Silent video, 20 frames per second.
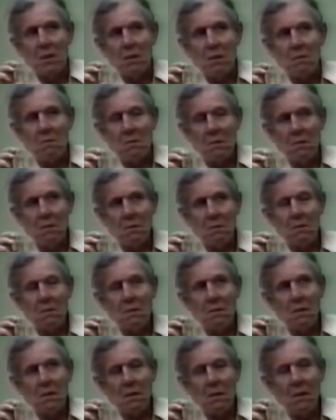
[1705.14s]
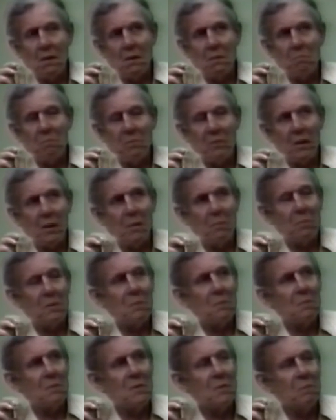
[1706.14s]
Jung had
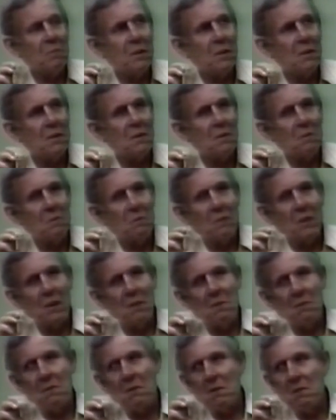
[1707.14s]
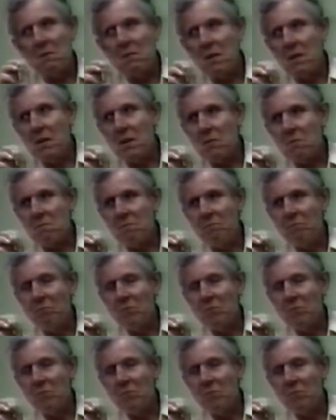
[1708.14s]
problems with whether or not